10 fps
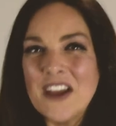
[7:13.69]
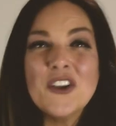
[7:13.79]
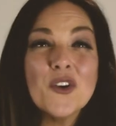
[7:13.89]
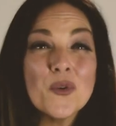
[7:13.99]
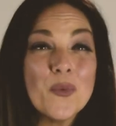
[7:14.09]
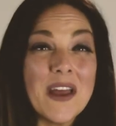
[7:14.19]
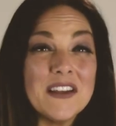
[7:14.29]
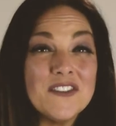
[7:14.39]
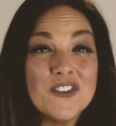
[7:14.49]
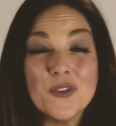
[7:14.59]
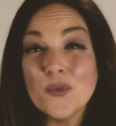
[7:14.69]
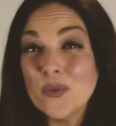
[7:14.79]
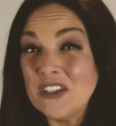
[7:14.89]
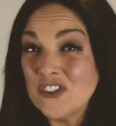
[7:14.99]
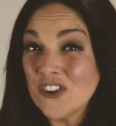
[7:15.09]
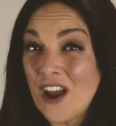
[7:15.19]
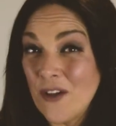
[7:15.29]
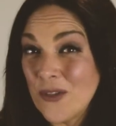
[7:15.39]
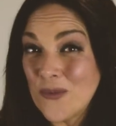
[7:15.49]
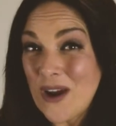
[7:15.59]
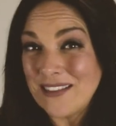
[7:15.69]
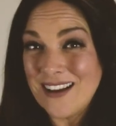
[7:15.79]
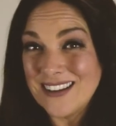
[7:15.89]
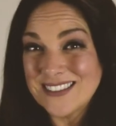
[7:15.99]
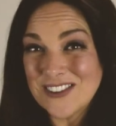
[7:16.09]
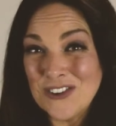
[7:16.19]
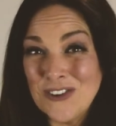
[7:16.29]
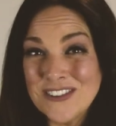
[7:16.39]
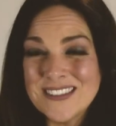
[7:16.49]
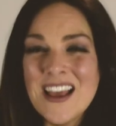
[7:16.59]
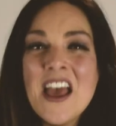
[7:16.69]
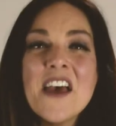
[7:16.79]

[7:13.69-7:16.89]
and you're ready to reach your health and weight loss goals,